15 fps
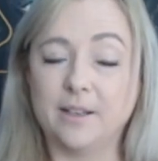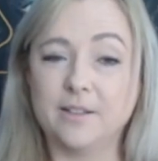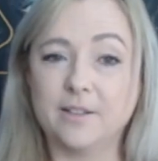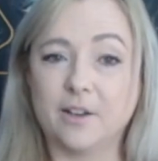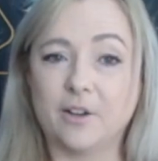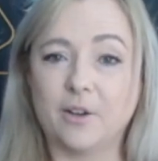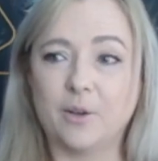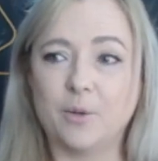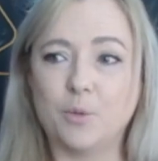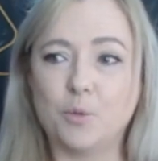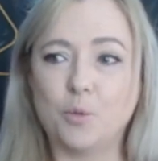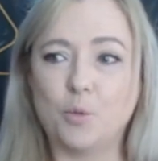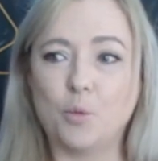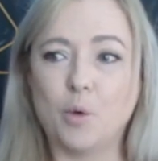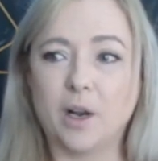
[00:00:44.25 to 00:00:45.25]

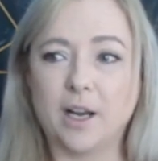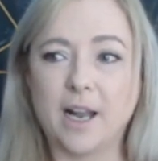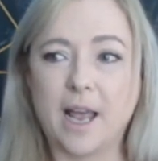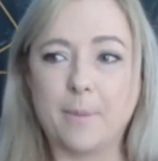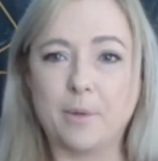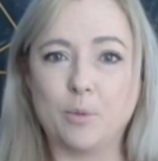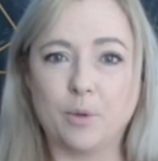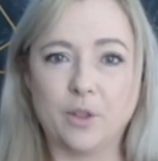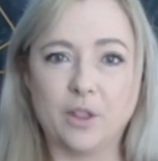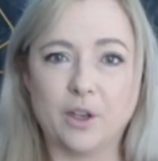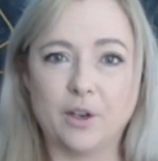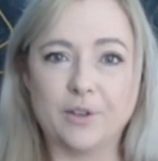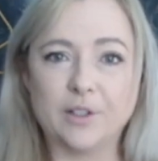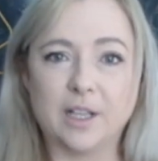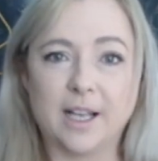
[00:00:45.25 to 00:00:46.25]
So what had happened with
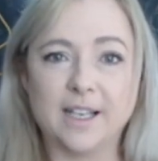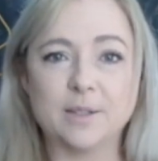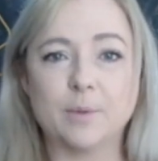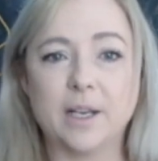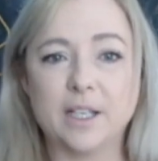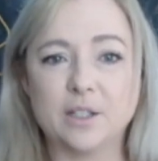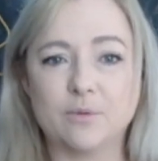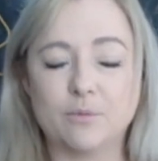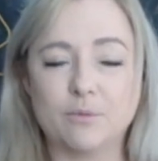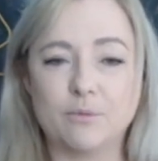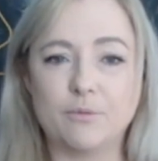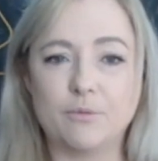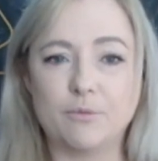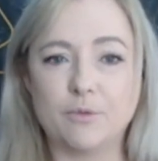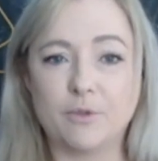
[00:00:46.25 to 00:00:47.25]
those, last week's
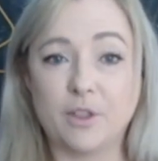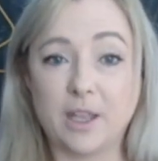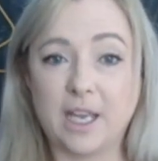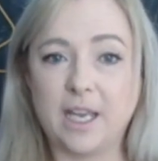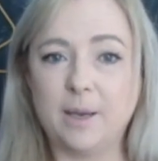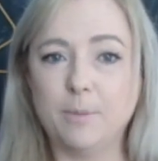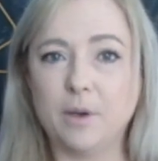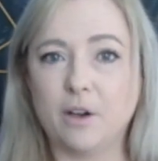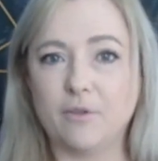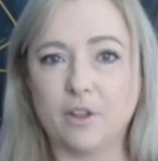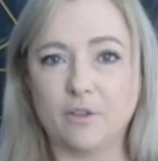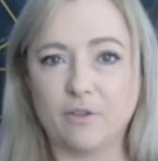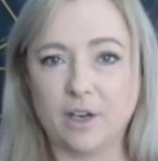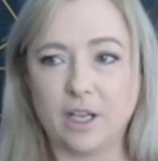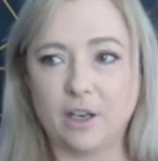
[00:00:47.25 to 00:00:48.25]
theme of the
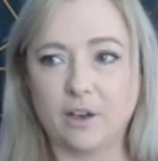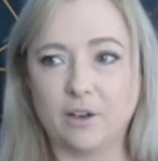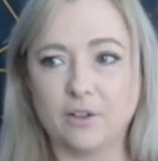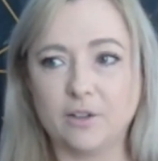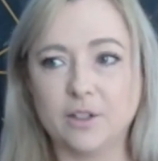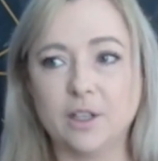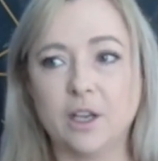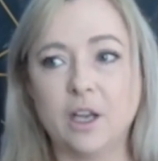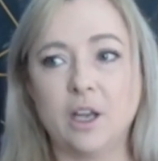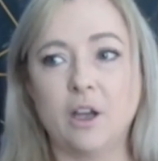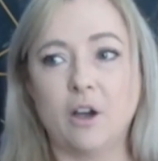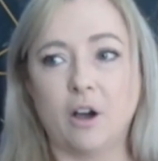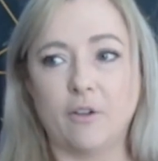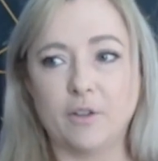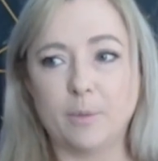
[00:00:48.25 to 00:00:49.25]
videos
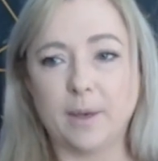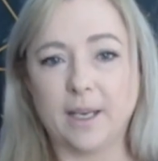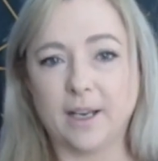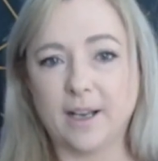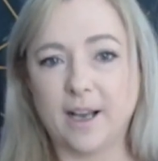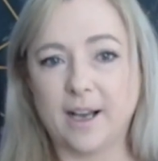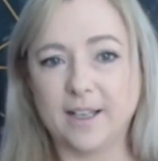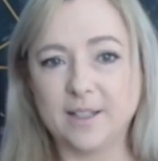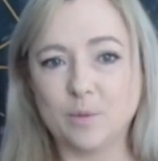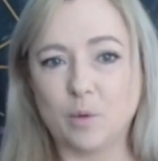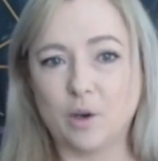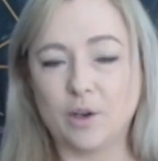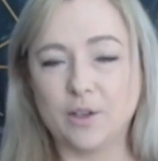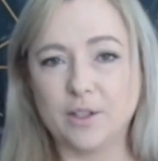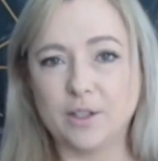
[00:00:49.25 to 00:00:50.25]
of the pick of cards
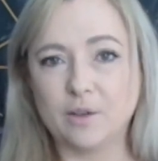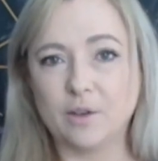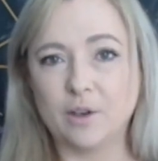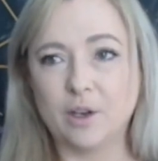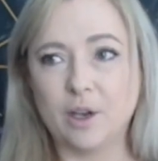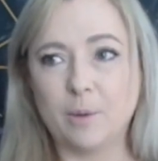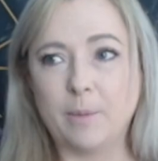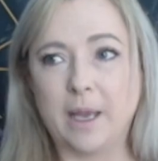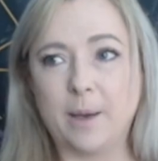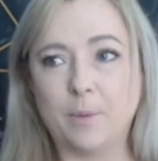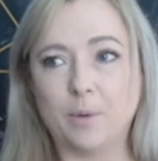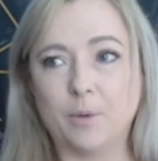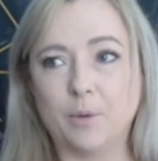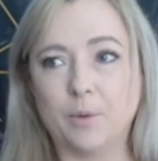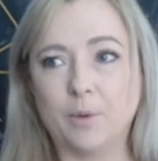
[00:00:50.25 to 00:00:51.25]
was
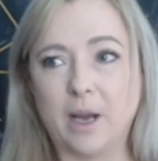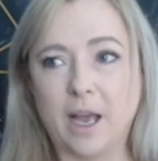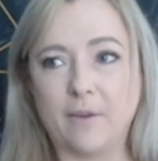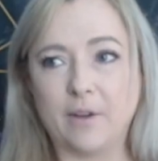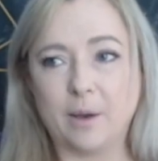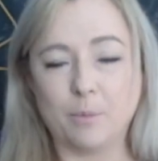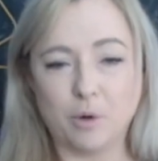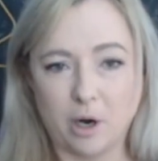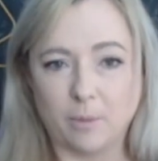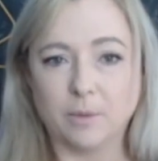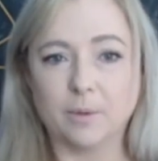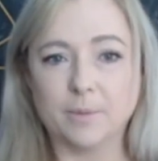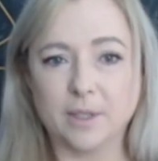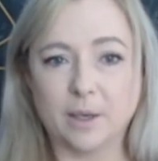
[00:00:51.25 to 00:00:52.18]
people having problems.